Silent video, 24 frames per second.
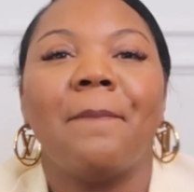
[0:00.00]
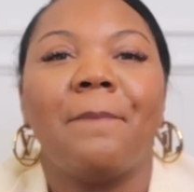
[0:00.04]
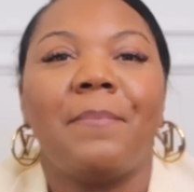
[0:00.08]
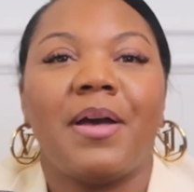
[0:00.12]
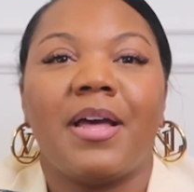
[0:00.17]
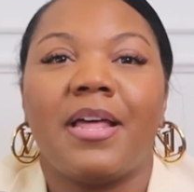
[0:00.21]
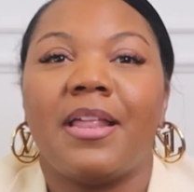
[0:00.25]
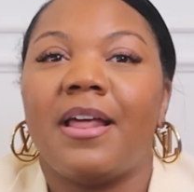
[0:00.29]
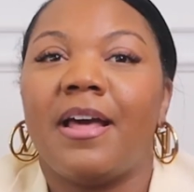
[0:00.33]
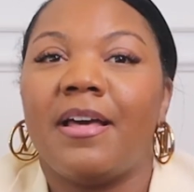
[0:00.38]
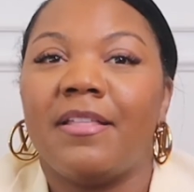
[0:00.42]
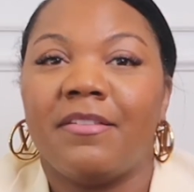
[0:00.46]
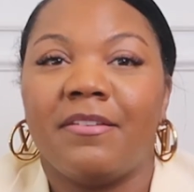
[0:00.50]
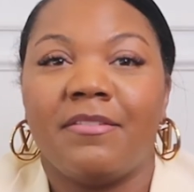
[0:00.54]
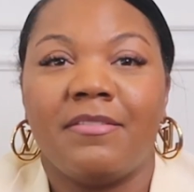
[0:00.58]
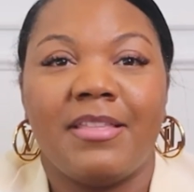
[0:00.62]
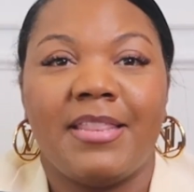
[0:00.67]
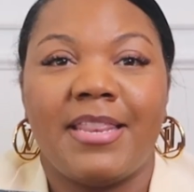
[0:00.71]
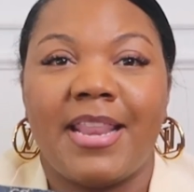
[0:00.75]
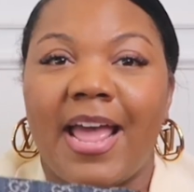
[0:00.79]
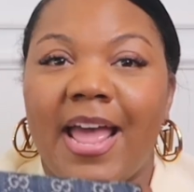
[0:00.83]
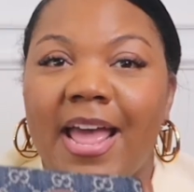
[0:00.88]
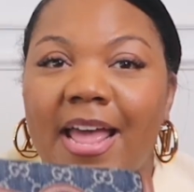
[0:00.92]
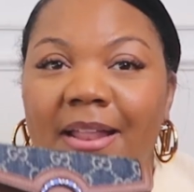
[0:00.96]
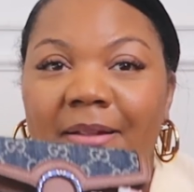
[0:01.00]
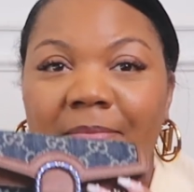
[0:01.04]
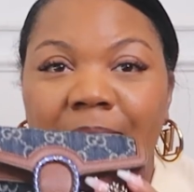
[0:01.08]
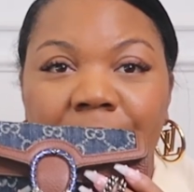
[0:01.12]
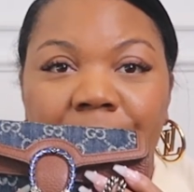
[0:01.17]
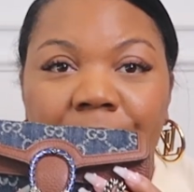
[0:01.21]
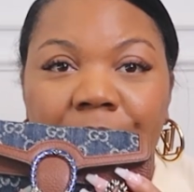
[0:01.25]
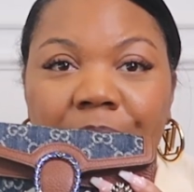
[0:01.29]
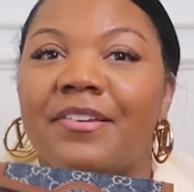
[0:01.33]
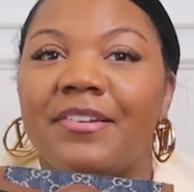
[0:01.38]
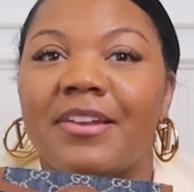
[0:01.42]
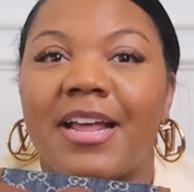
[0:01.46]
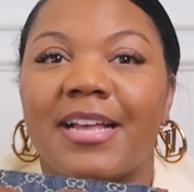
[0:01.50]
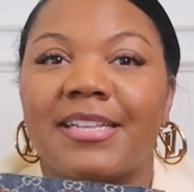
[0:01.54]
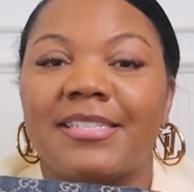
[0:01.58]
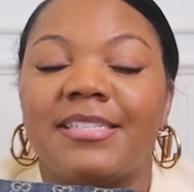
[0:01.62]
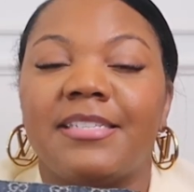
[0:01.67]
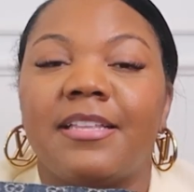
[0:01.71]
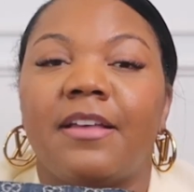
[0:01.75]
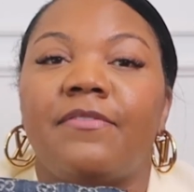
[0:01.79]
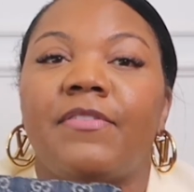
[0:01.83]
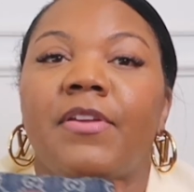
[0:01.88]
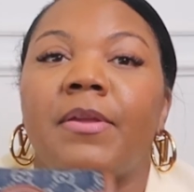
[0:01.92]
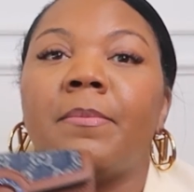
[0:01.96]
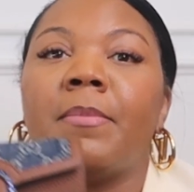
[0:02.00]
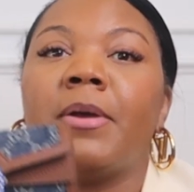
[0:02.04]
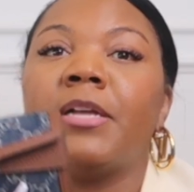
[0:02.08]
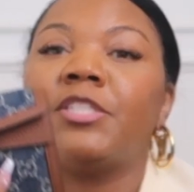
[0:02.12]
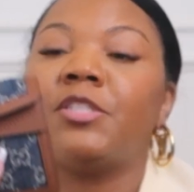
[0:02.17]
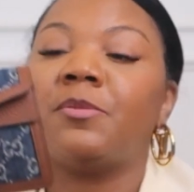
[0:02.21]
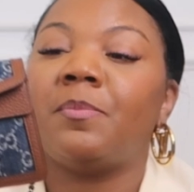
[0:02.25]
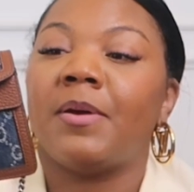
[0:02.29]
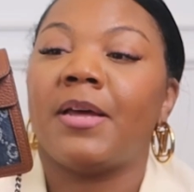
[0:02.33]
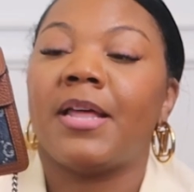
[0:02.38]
but other than that, you're not stuffing much.